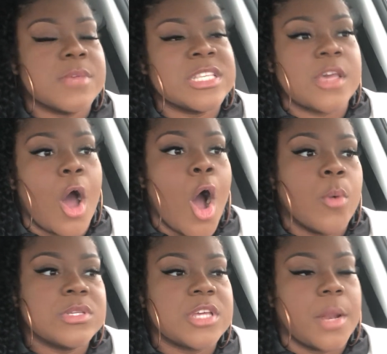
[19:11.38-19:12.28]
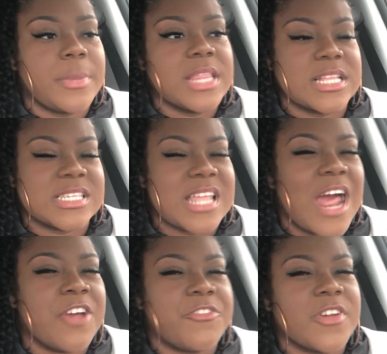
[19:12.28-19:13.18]
Is it always gonna be like this?
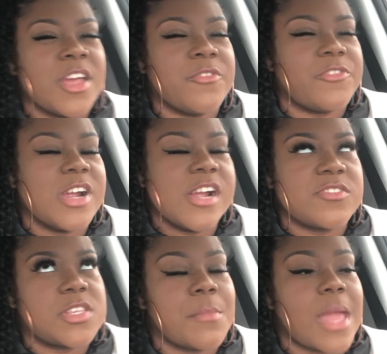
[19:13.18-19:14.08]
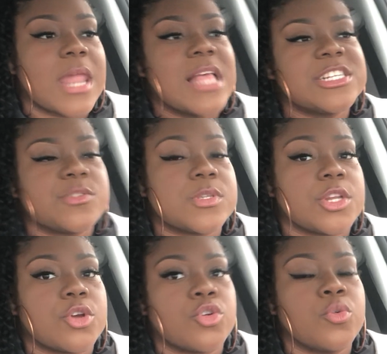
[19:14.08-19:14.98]
And to my knowledge, she was
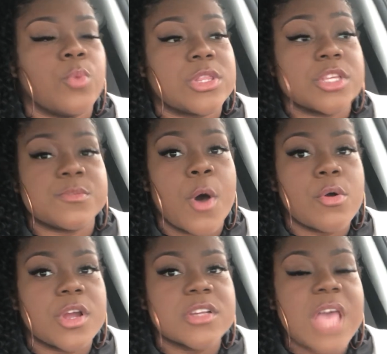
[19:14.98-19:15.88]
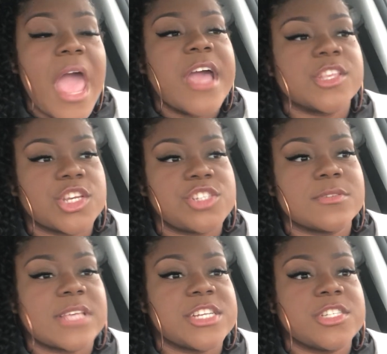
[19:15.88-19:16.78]
in a group with the smokers, and so she
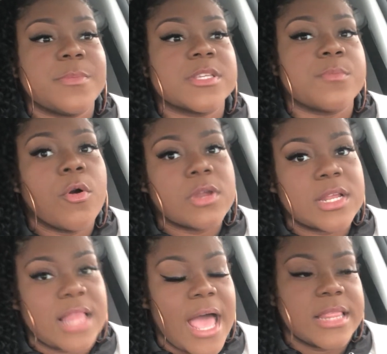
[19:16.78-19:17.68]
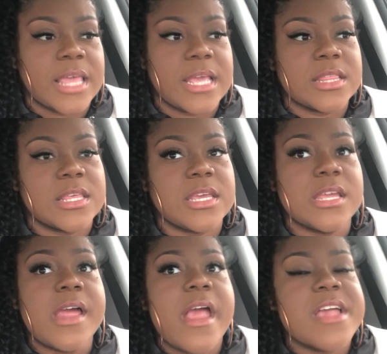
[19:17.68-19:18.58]
was like, she was smoking a lot
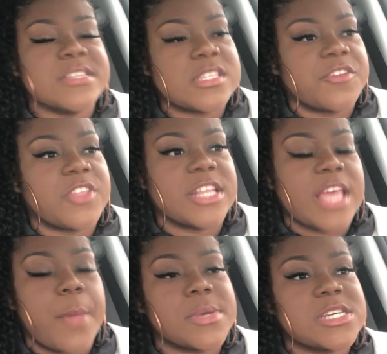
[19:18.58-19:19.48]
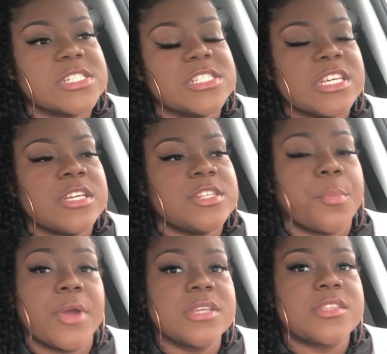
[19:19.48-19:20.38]
lately and stuff like that because it
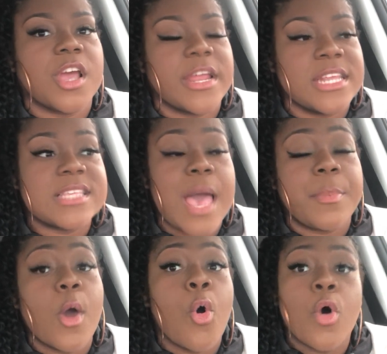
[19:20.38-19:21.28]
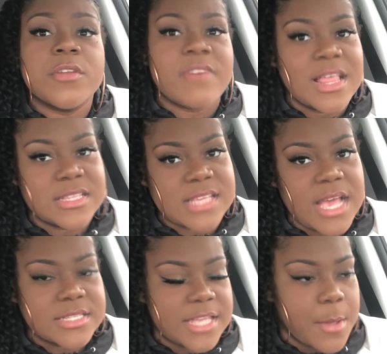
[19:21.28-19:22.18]
depressed her. And this happened on
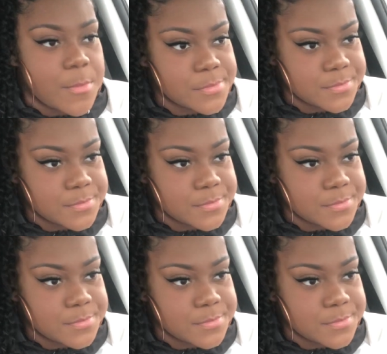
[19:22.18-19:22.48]
Valentine's Day.